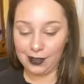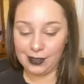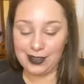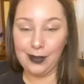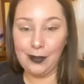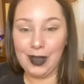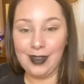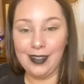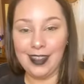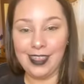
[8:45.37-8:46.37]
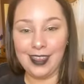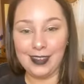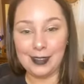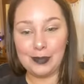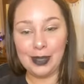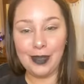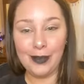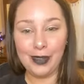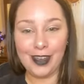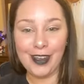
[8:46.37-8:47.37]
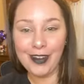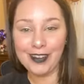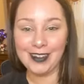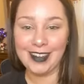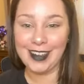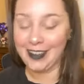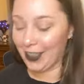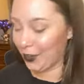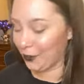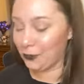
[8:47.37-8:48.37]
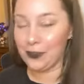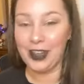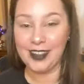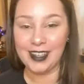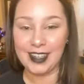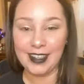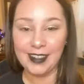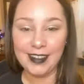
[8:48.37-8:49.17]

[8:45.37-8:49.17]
don't mind the things below the curtain here that are falling.